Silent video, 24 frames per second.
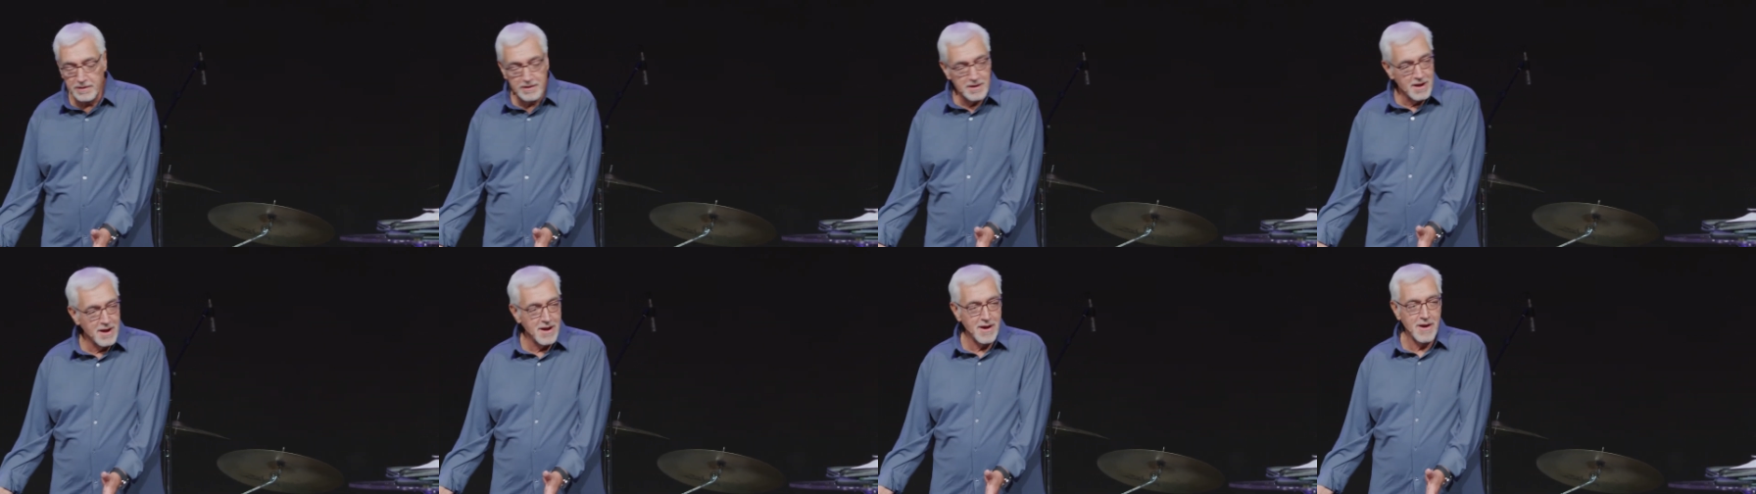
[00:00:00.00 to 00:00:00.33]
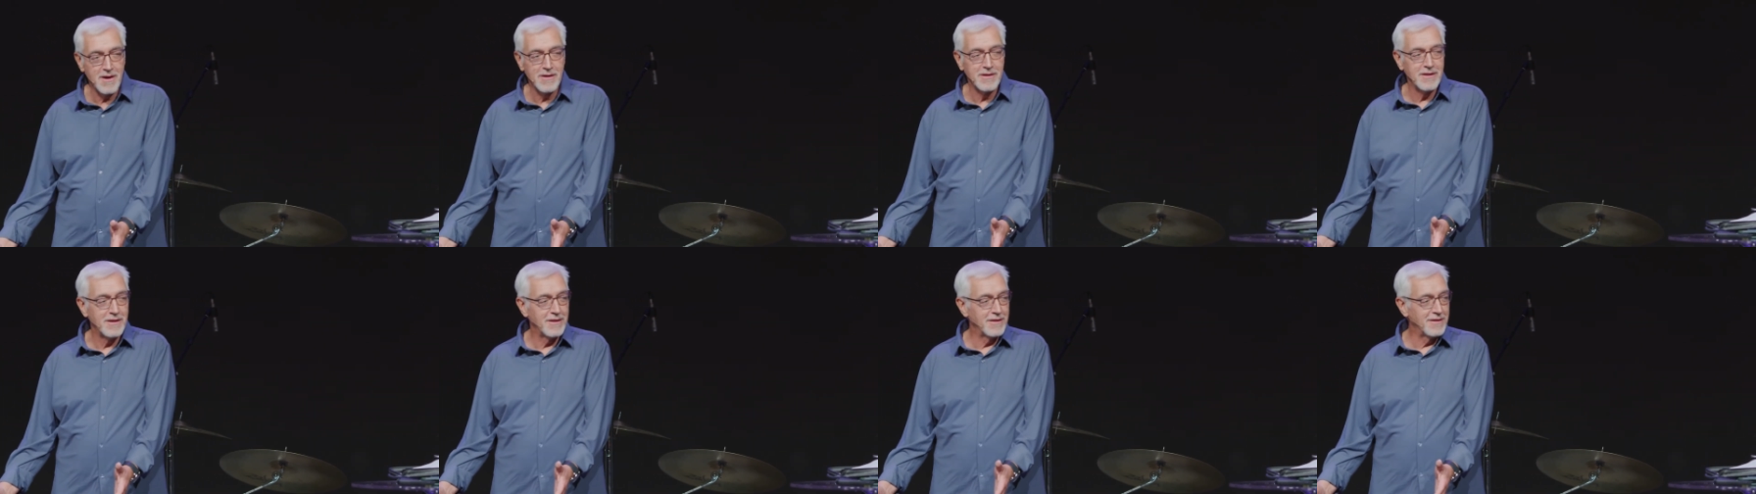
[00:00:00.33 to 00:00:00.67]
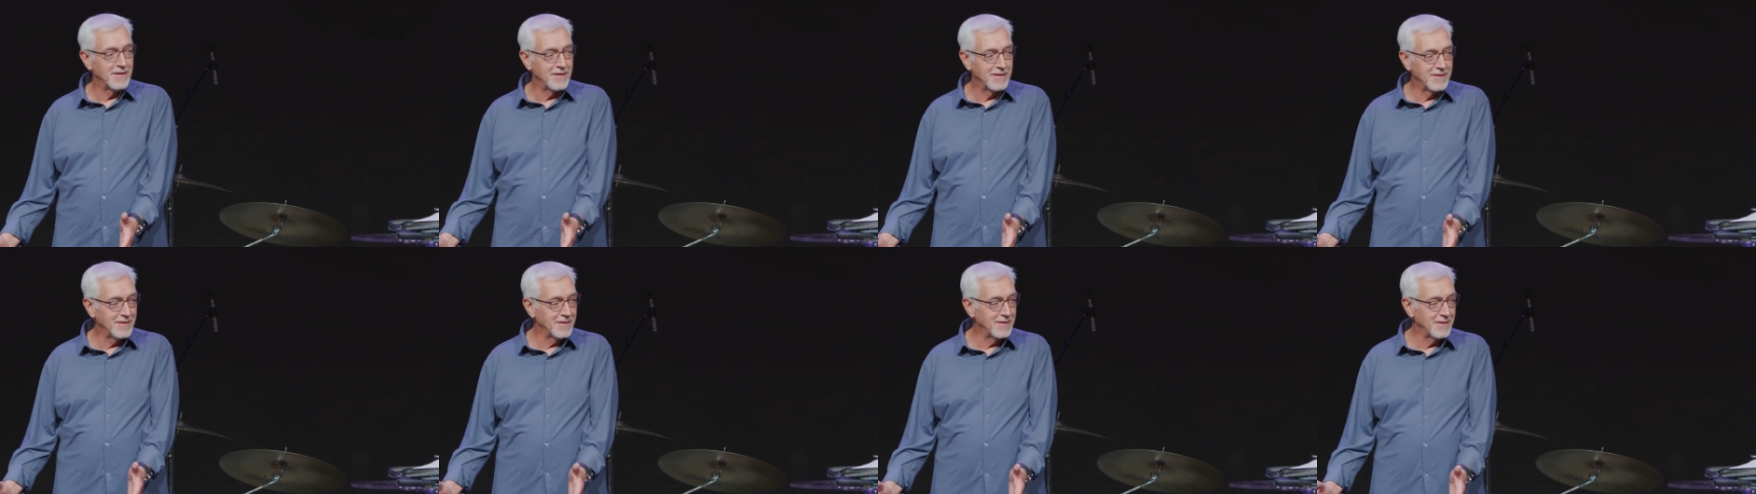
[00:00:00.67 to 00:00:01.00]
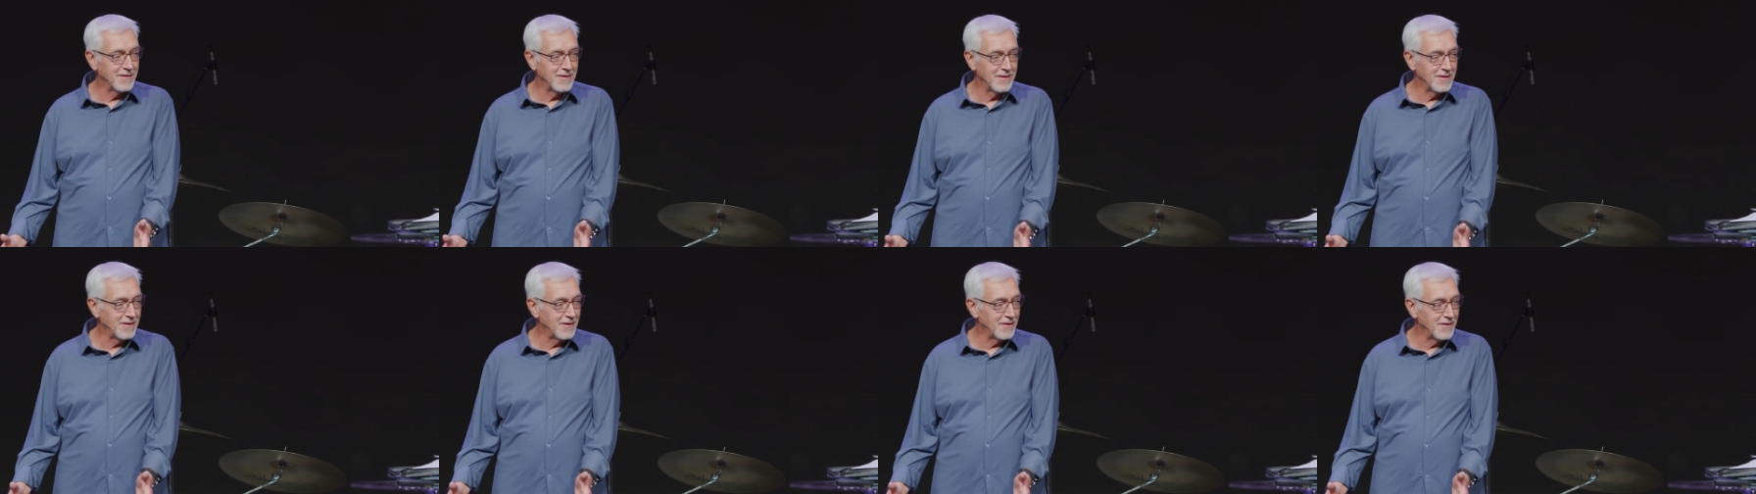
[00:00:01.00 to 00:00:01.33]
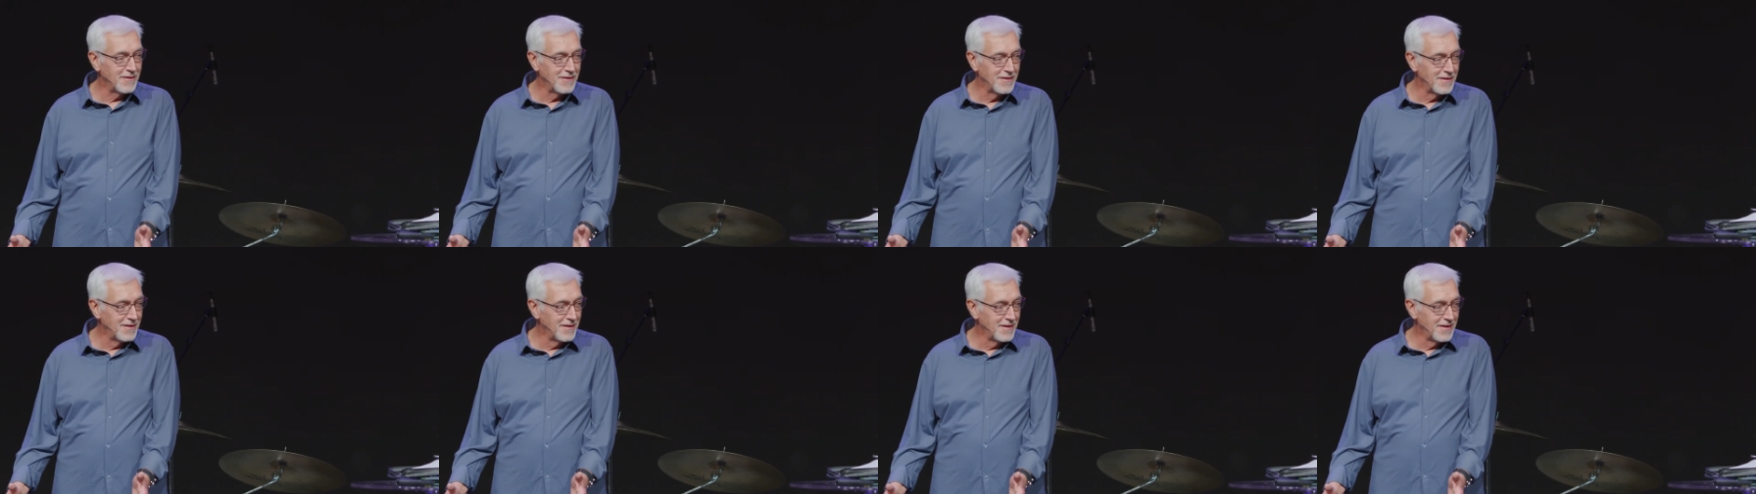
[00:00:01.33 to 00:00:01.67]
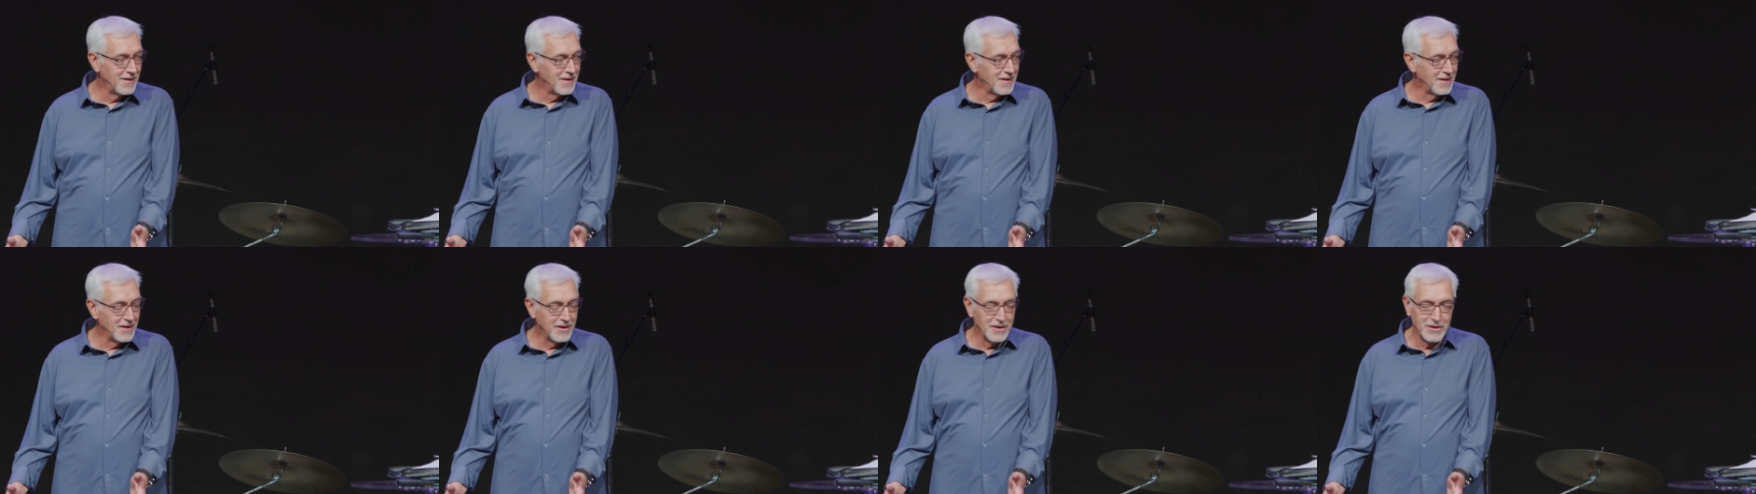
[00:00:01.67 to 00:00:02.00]
No, no, no, no, no, no, no.
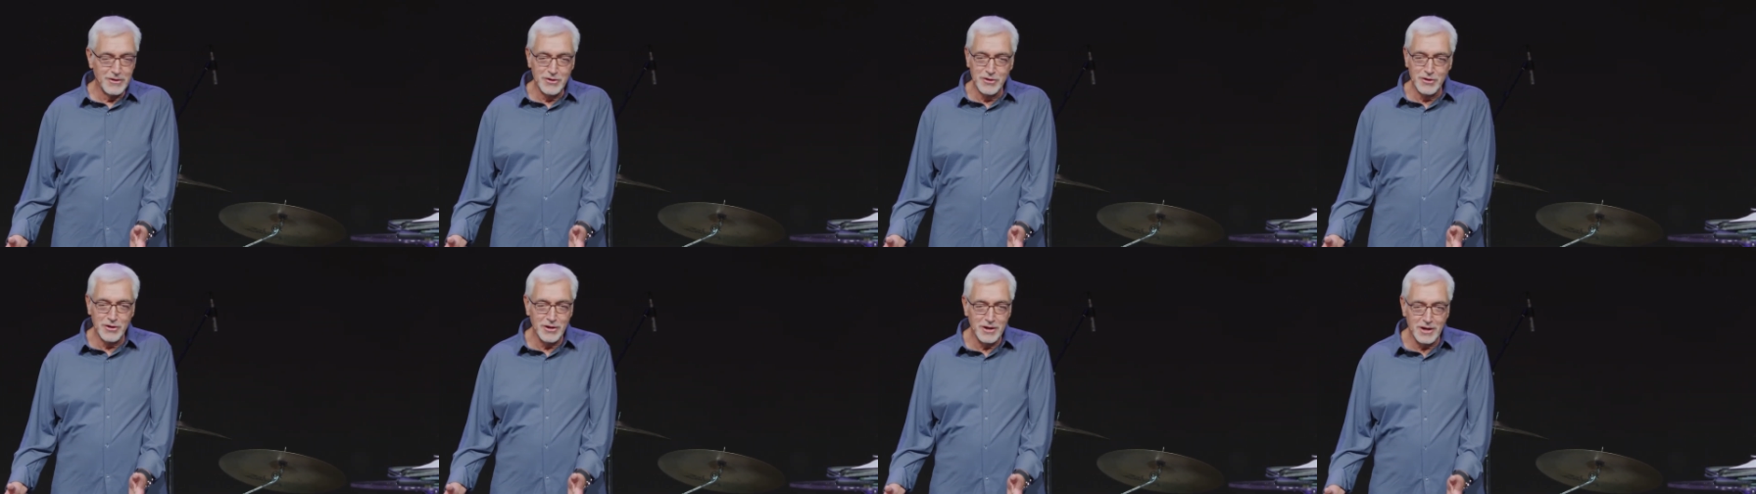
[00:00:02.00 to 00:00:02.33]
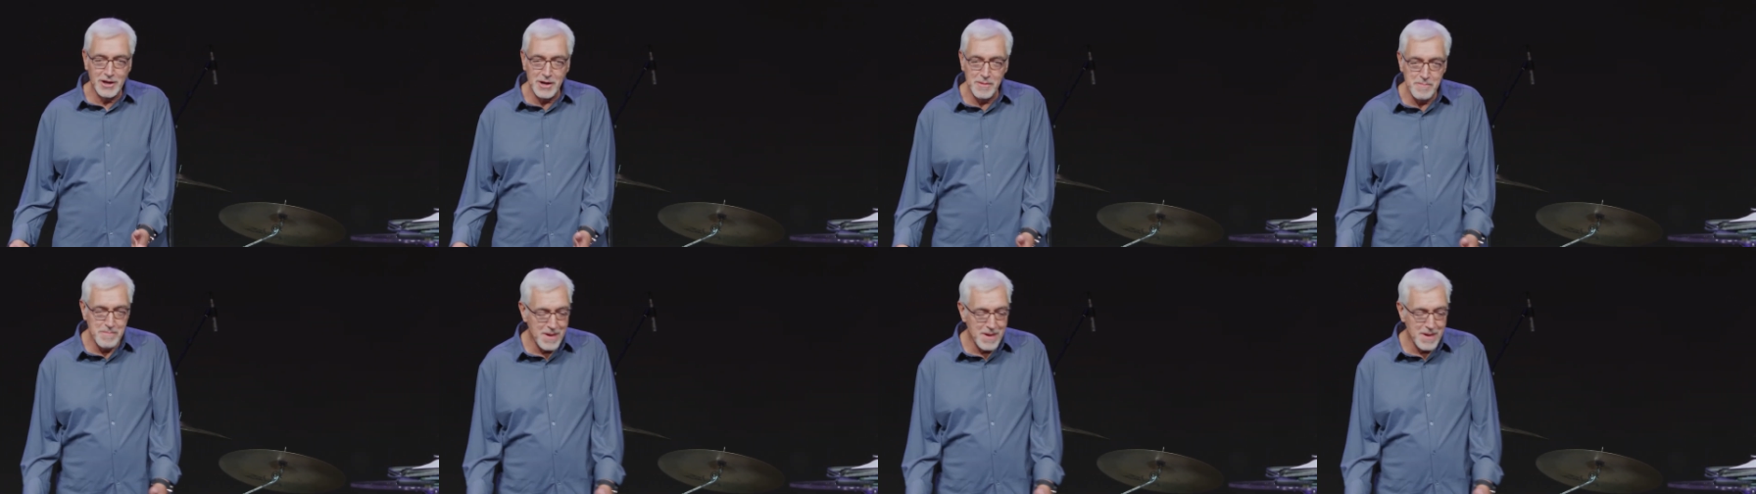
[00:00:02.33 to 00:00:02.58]
You're going to come